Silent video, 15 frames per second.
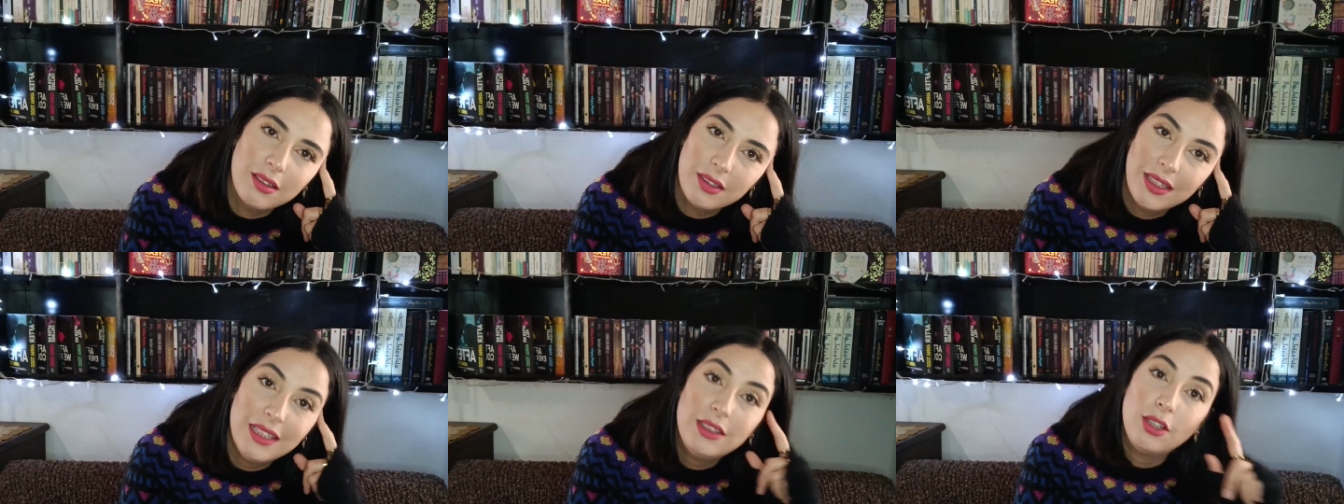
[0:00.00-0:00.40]

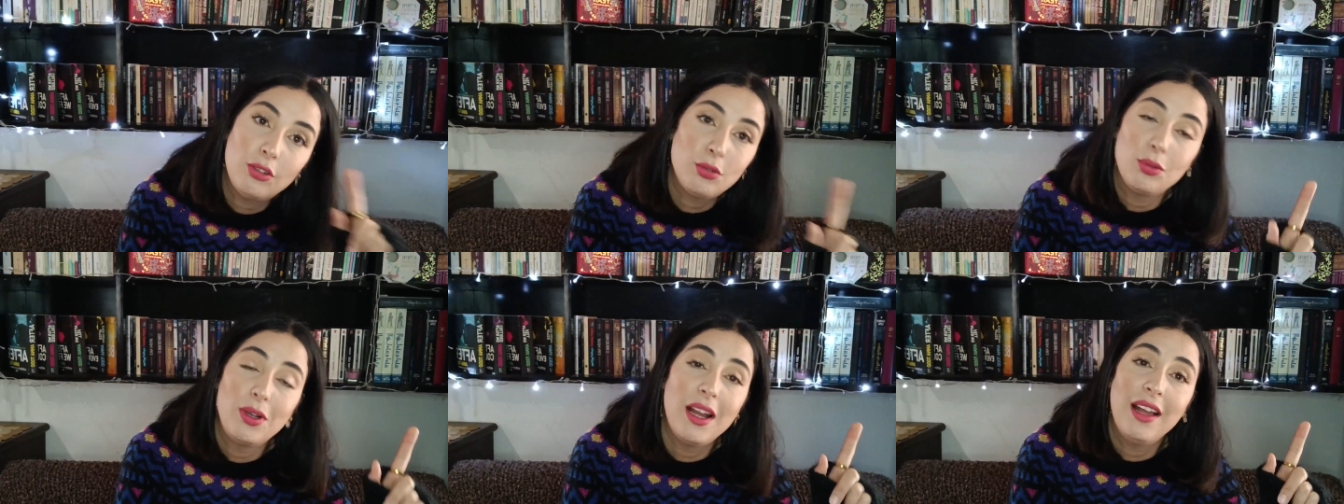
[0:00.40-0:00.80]
get
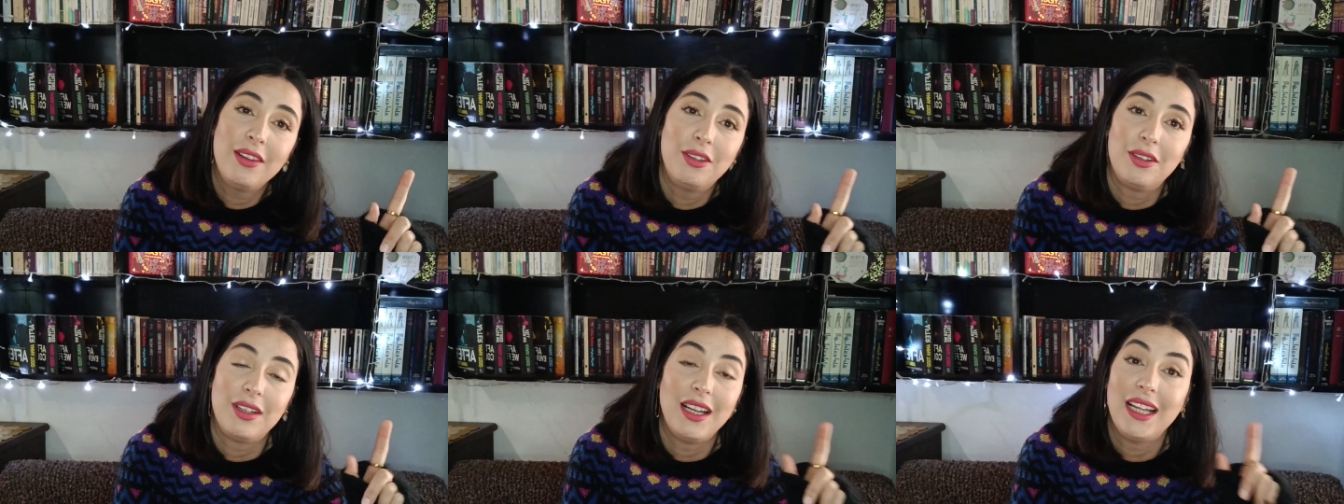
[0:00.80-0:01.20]
it
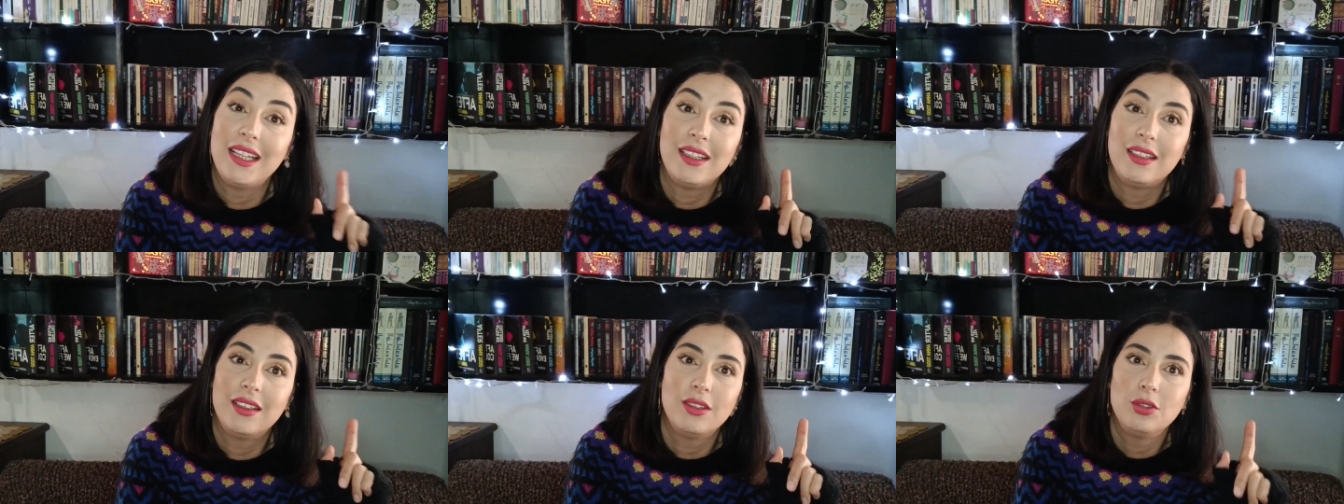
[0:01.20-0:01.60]
together,
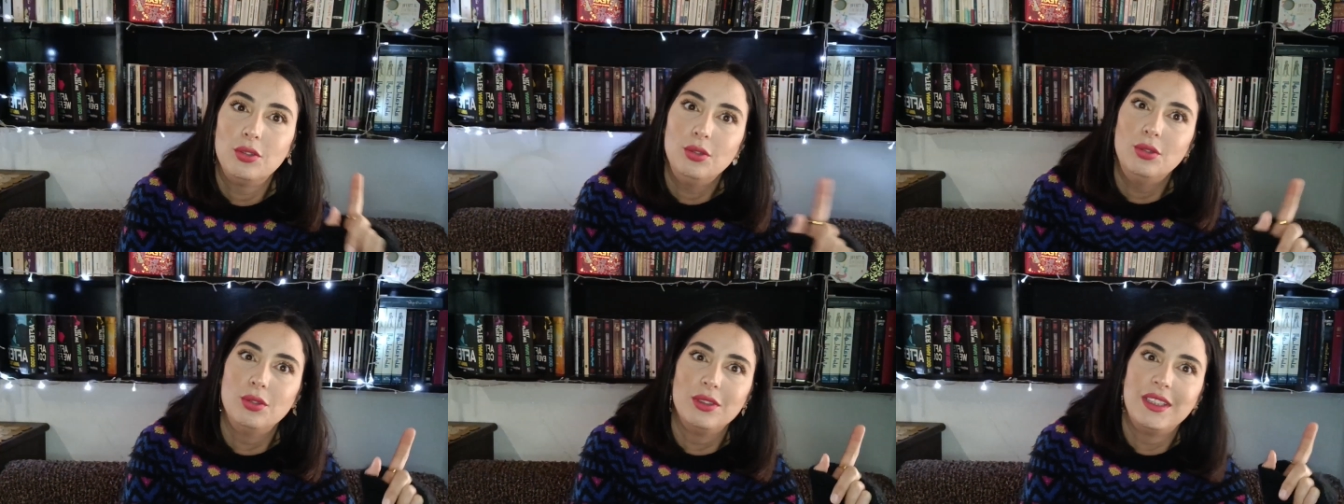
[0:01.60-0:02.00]
like
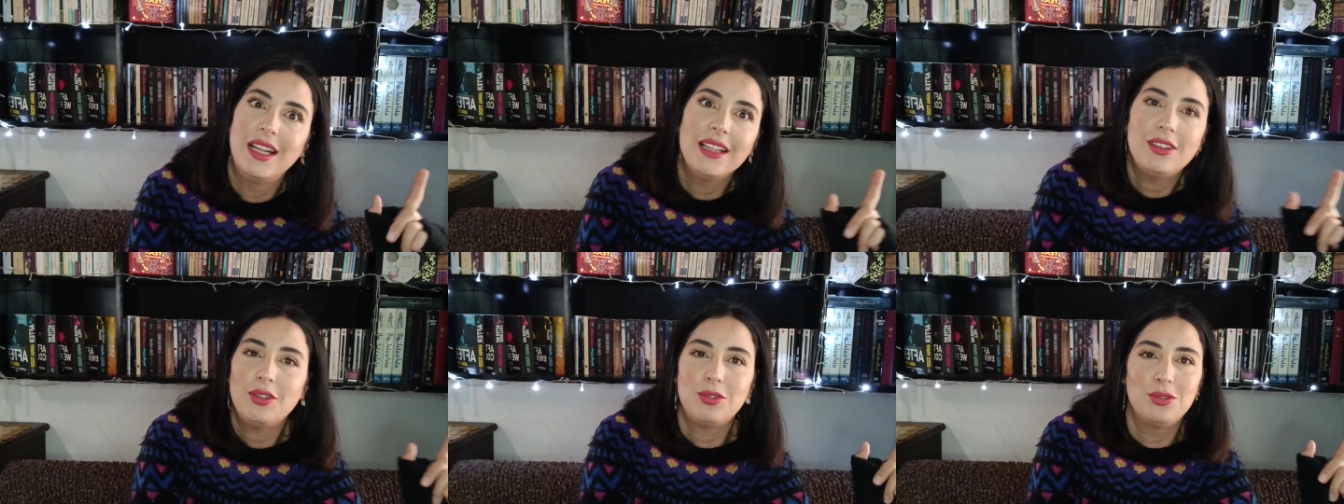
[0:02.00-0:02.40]
dude
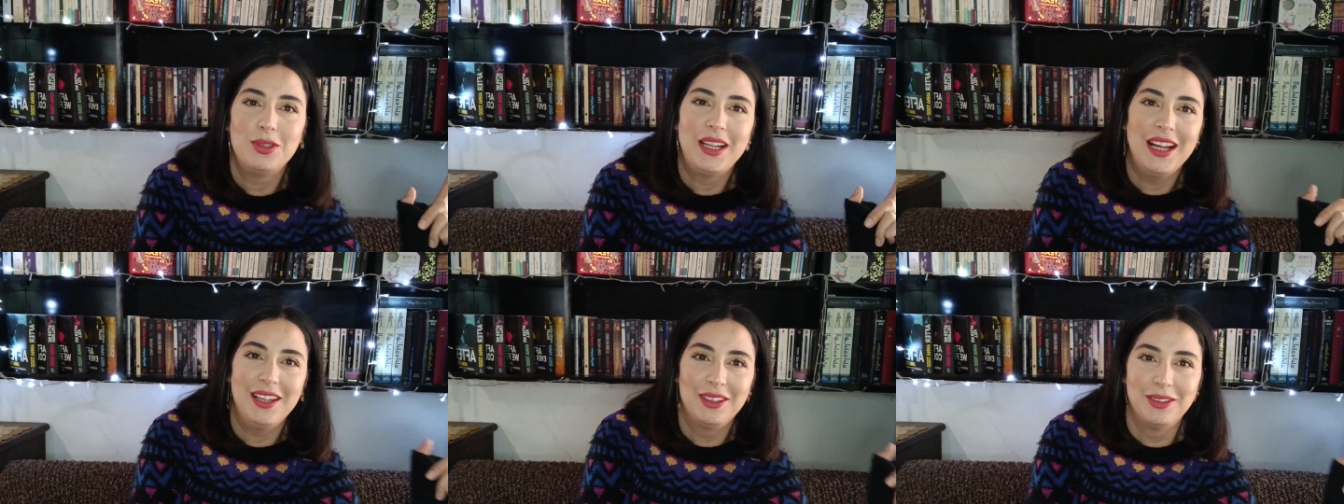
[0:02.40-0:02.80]
get it
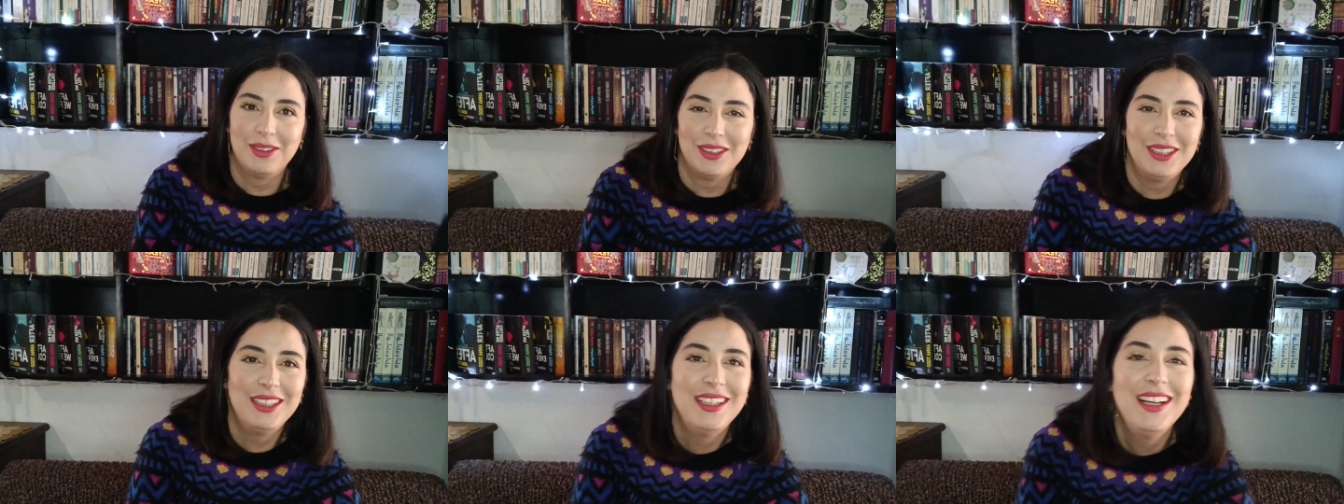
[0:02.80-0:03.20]
together.